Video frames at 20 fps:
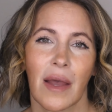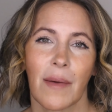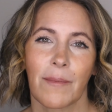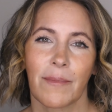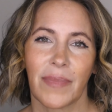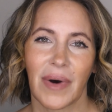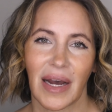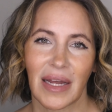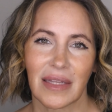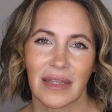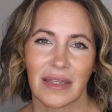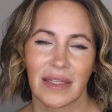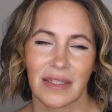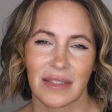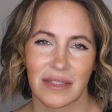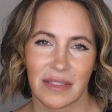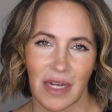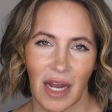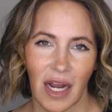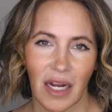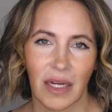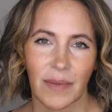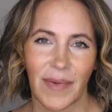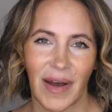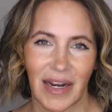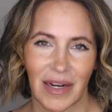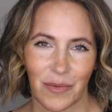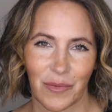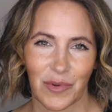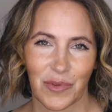But let's talk
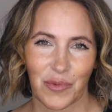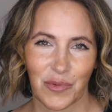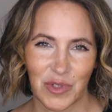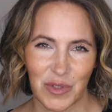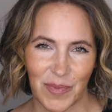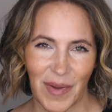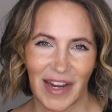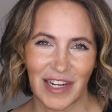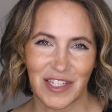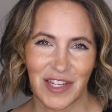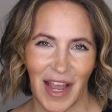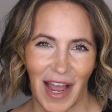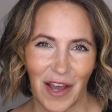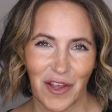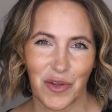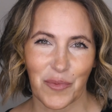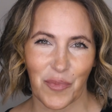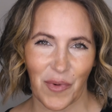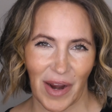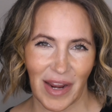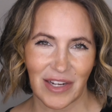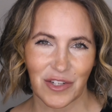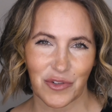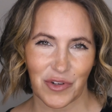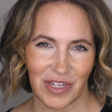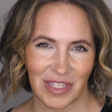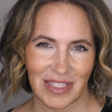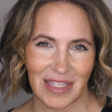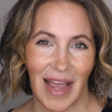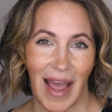about it with respect to how the brain
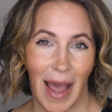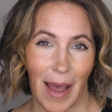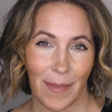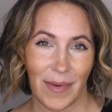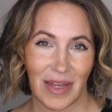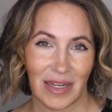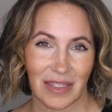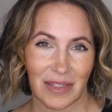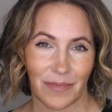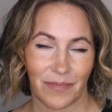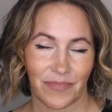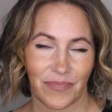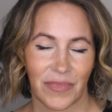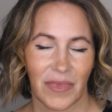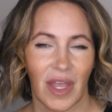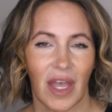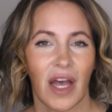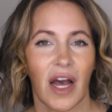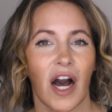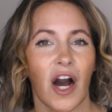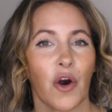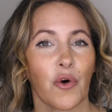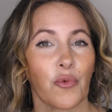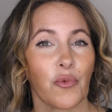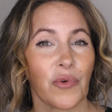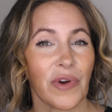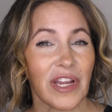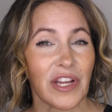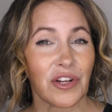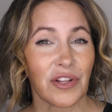treats a habit. A
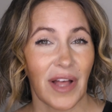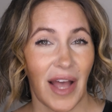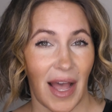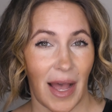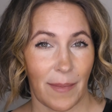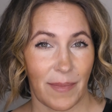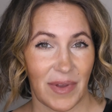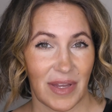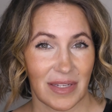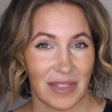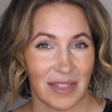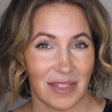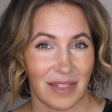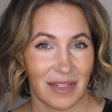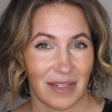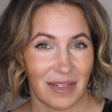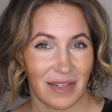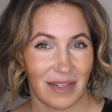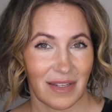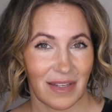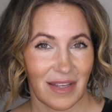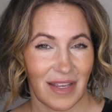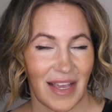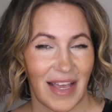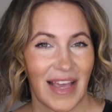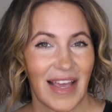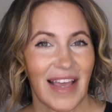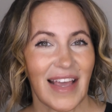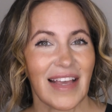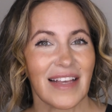real habit
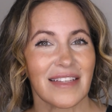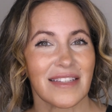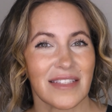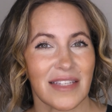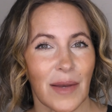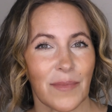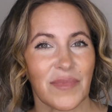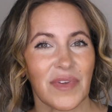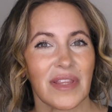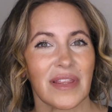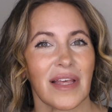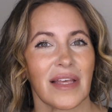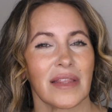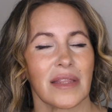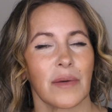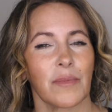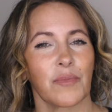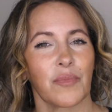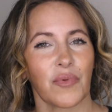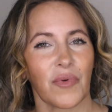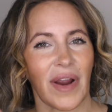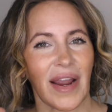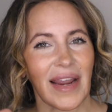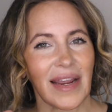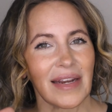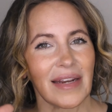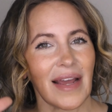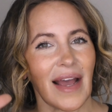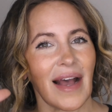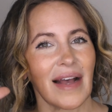is something that the
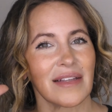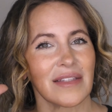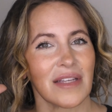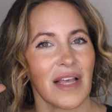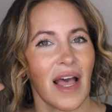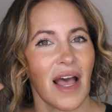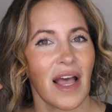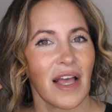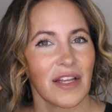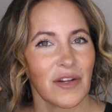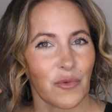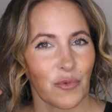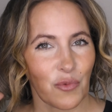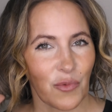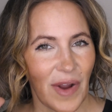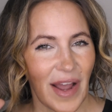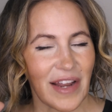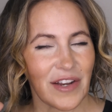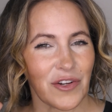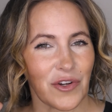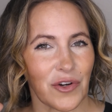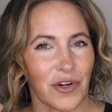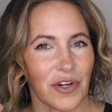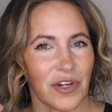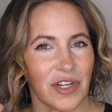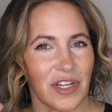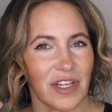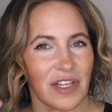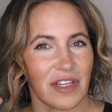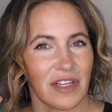brain has
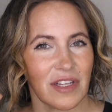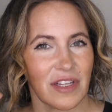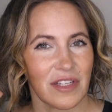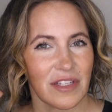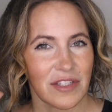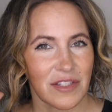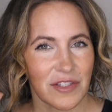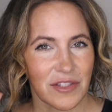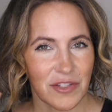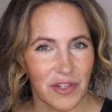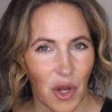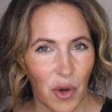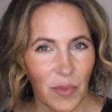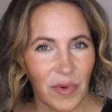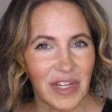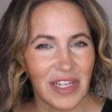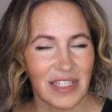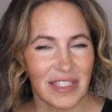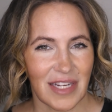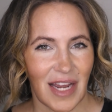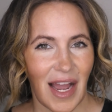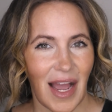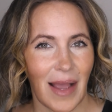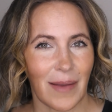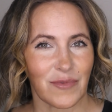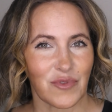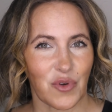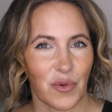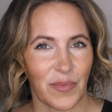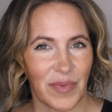rendered so many
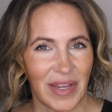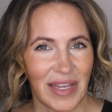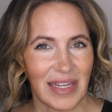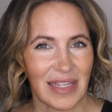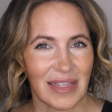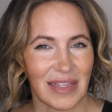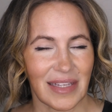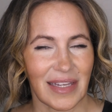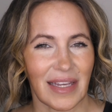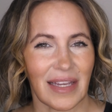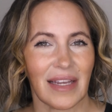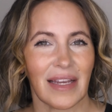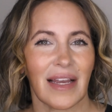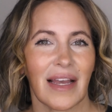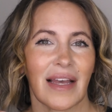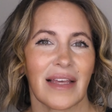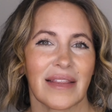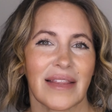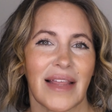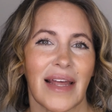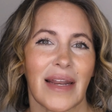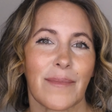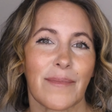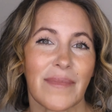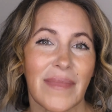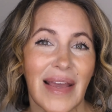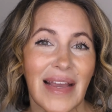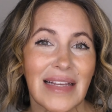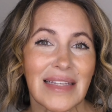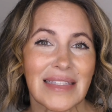times repeatedly that it
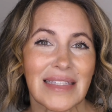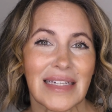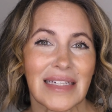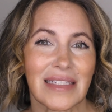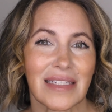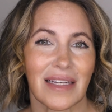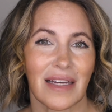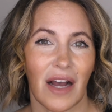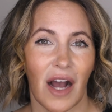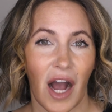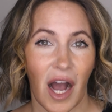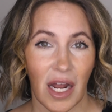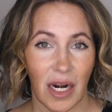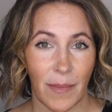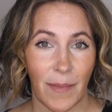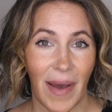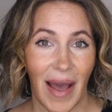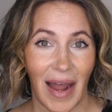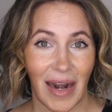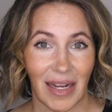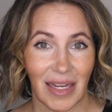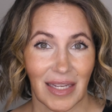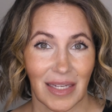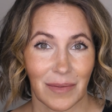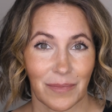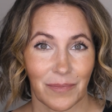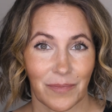makes it automatic.